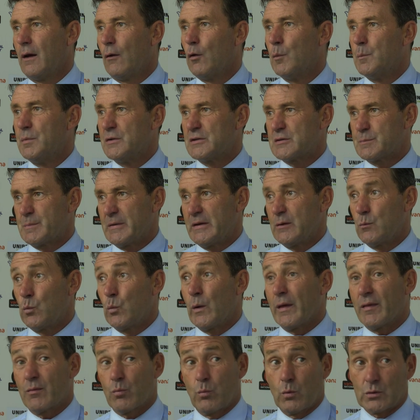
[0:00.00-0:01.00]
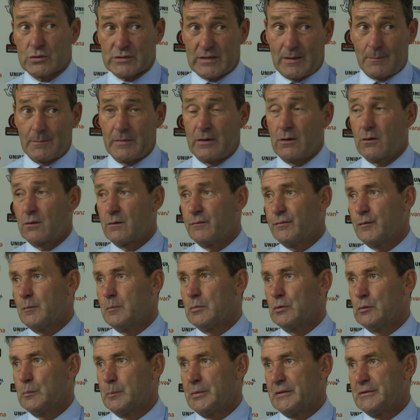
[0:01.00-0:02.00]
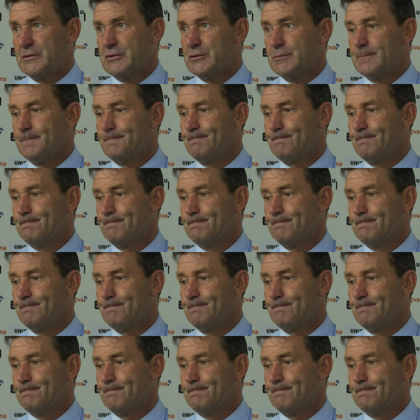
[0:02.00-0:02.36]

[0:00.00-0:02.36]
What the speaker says: up to speed with what's happening on the football pitch.